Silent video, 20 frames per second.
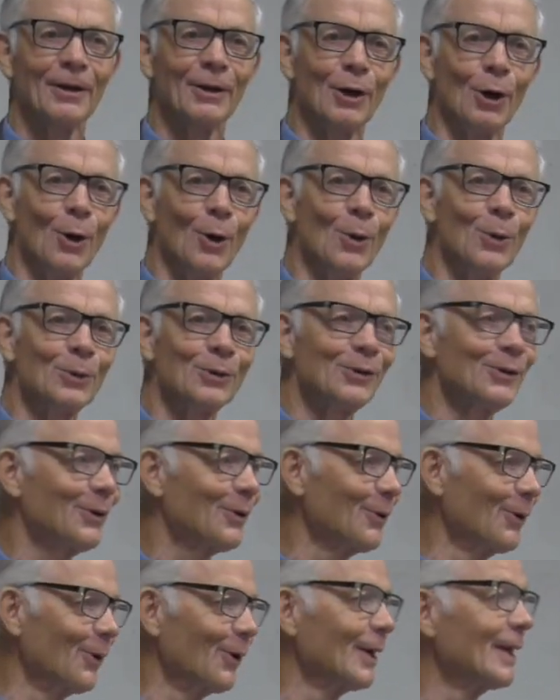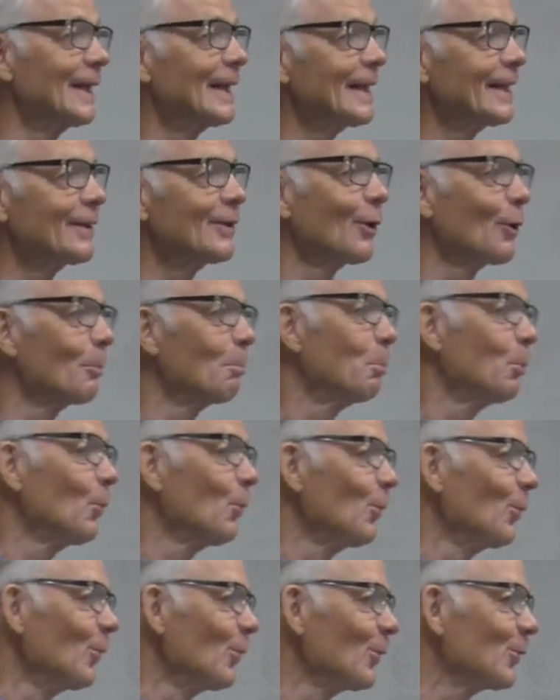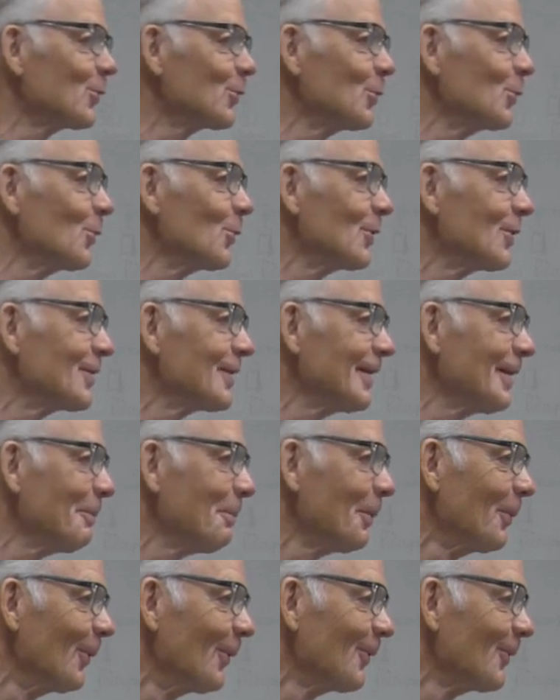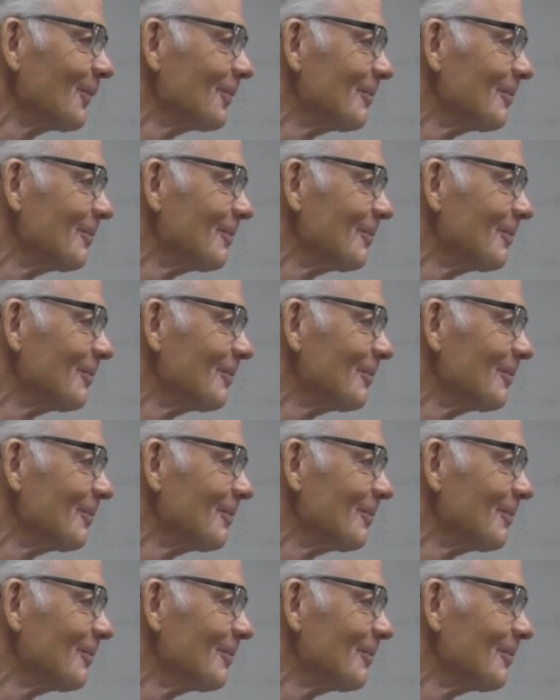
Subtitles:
goat or lead their bull to the temple.